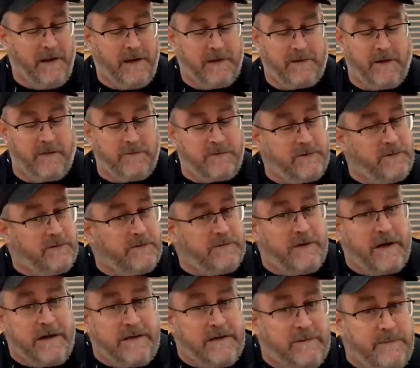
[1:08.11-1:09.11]
don't do it
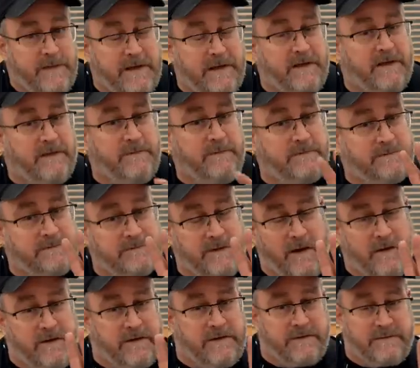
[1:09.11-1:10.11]
right in the middle.
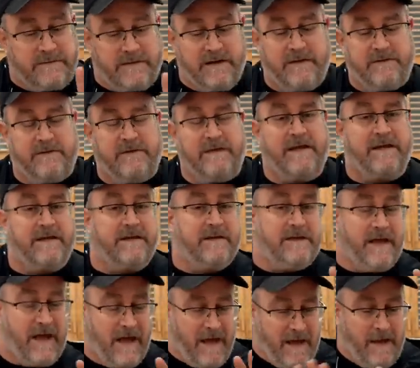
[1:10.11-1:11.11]
You get like
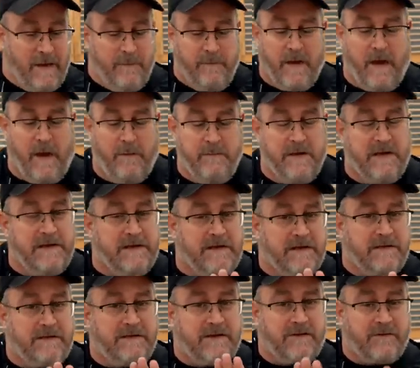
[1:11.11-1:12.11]
a
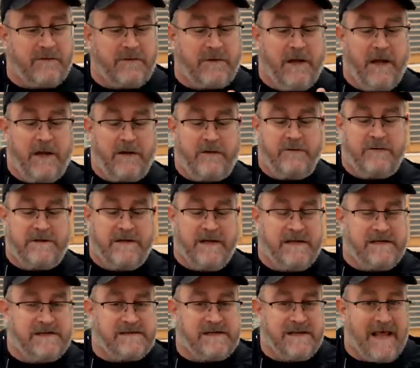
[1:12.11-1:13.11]
million
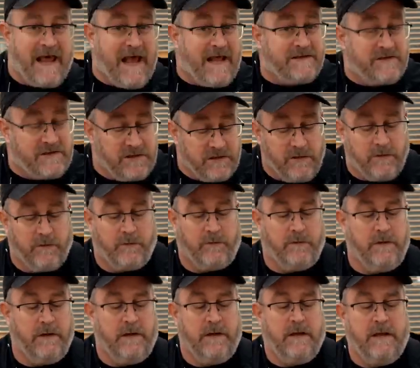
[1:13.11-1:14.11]
critiques of that
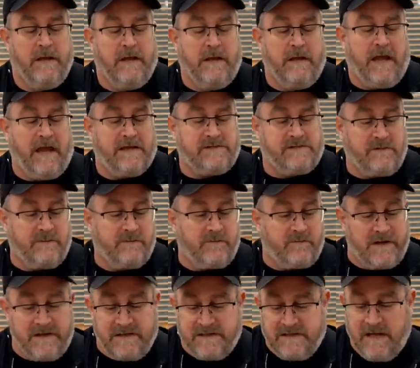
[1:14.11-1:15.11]
too. Has to go
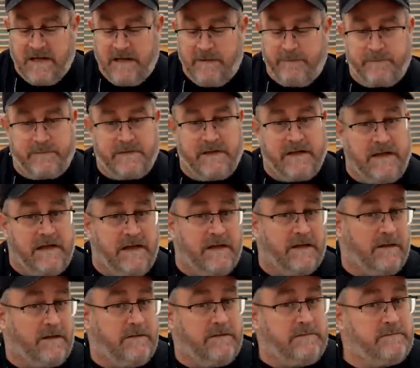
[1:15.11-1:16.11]
right tip to
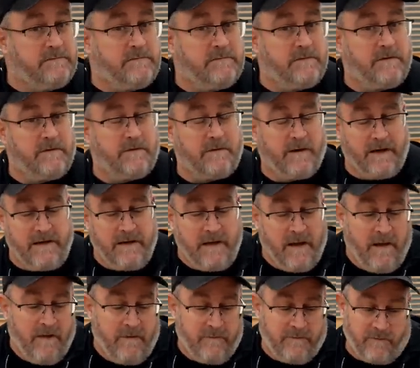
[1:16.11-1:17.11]
heel, right?
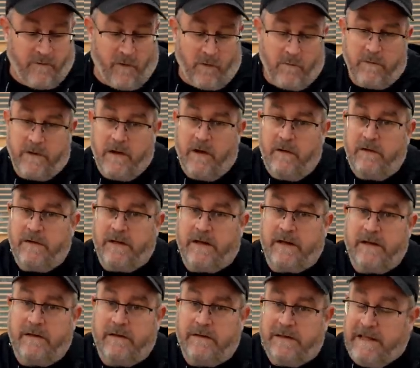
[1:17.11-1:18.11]
Forward
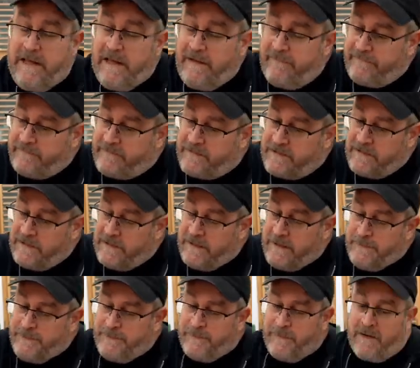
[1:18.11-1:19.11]
only, lift,
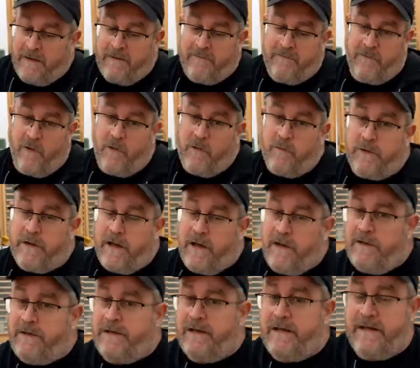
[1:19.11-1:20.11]
forward
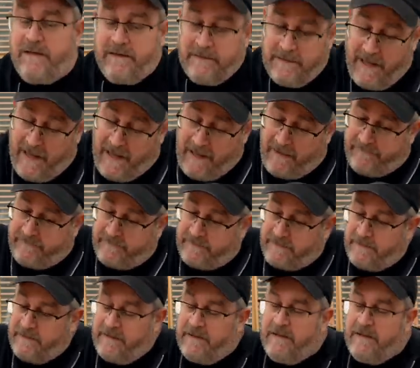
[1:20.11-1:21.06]
only, lift.